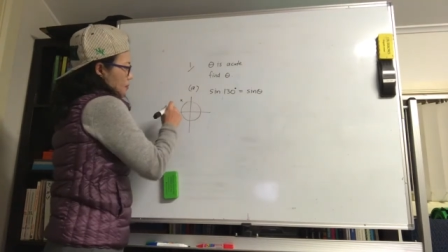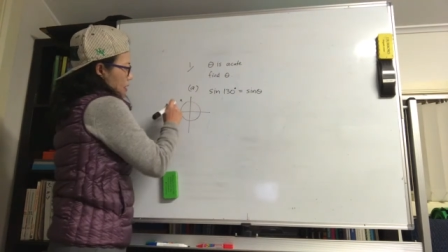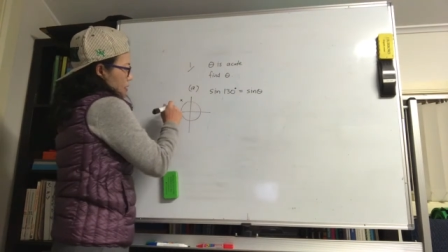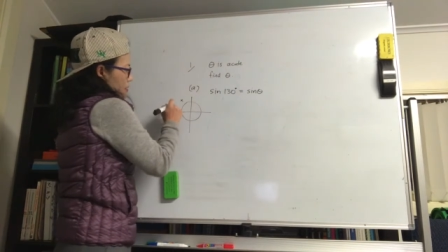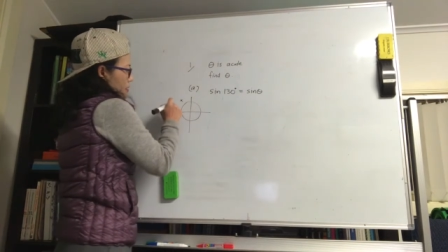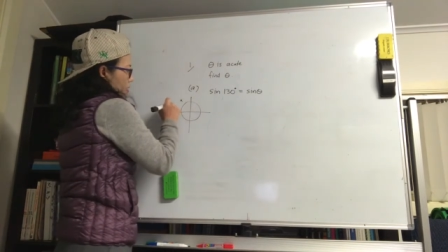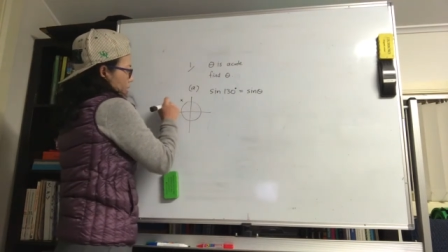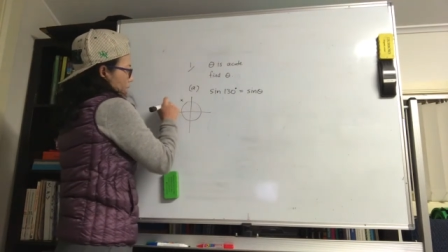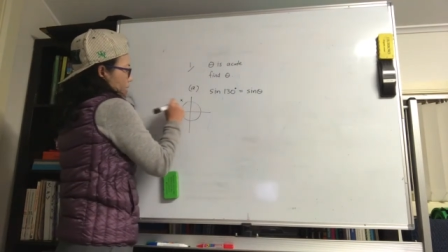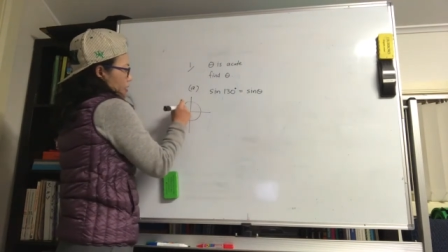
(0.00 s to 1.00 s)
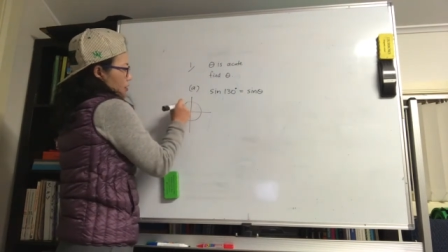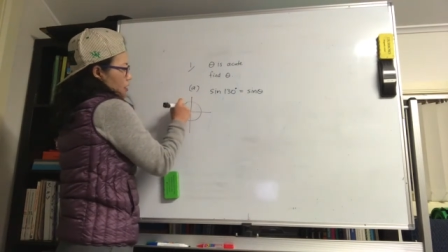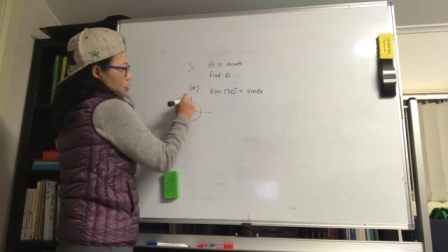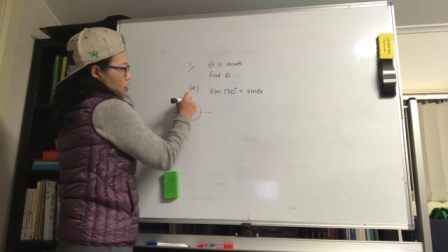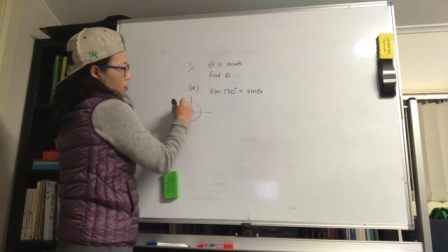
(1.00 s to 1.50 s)
means anything
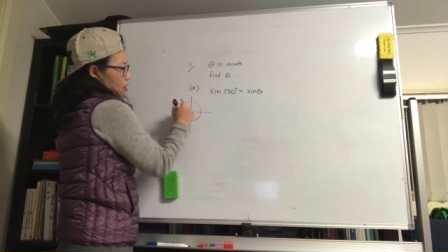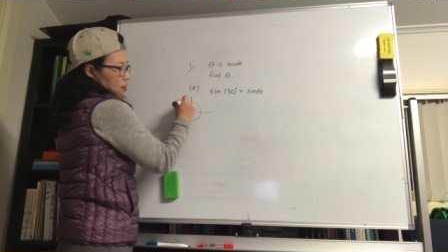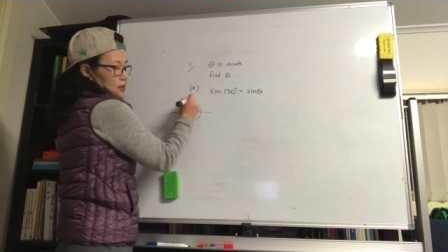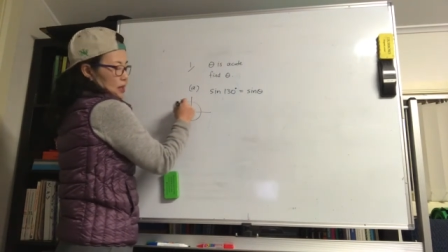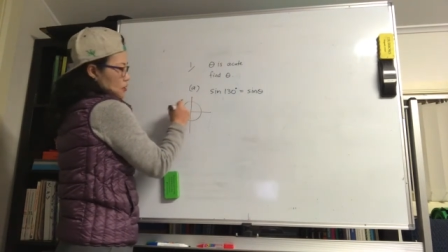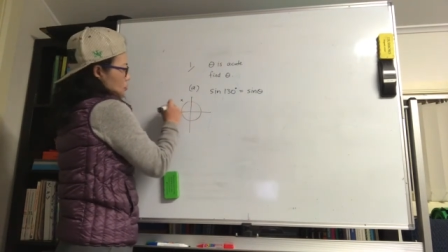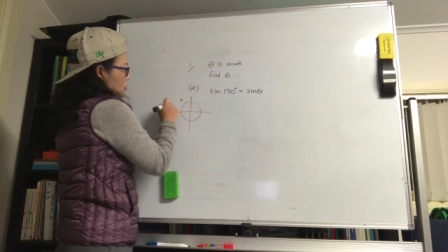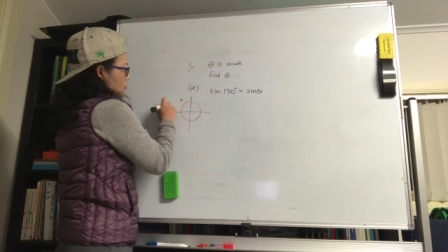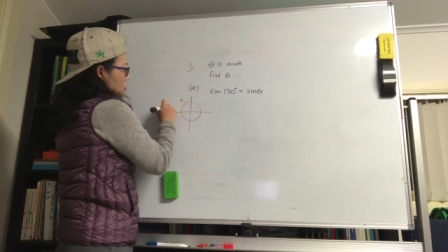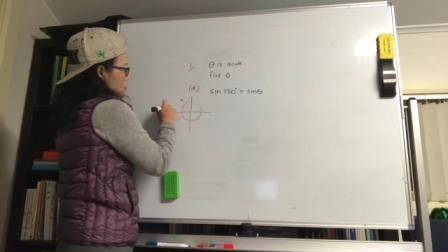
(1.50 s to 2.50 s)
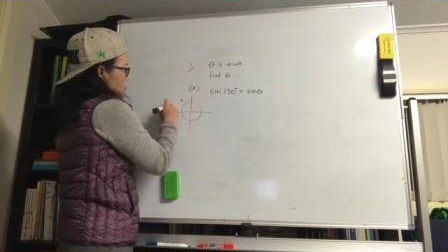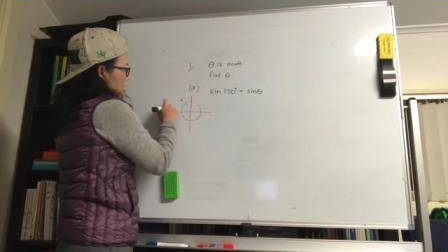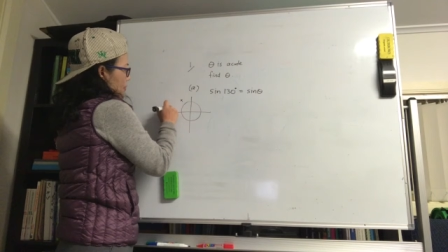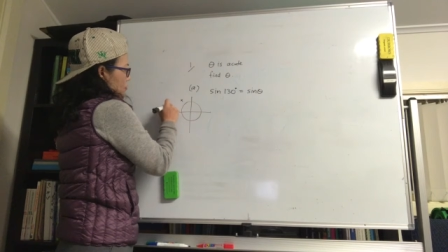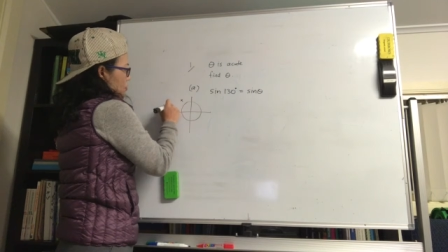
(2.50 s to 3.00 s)
on this second quadrant, we
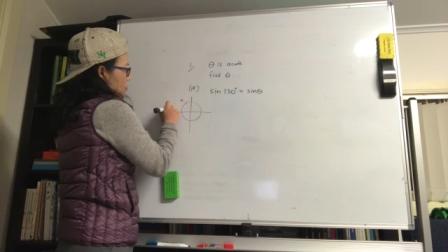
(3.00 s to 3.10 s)
have to do